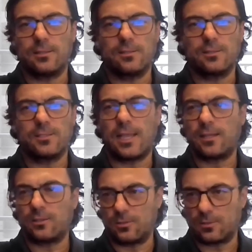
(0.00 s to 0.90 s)

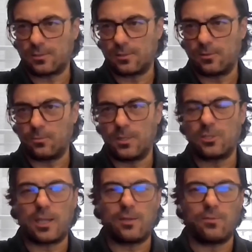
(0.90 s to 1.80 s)
sectors
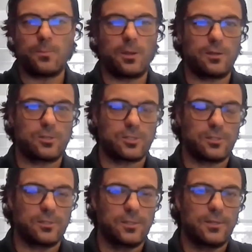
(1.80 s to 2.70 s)
which have emerged
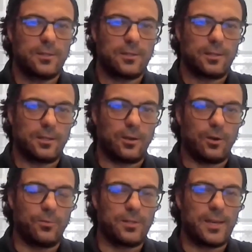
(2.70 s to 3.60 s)

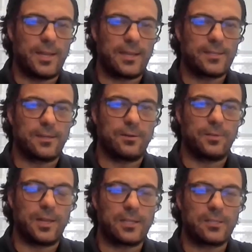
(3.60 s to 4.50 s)
over
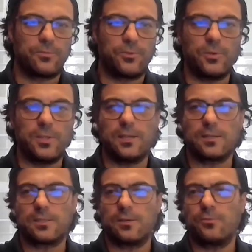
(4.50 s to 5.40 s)
the last few years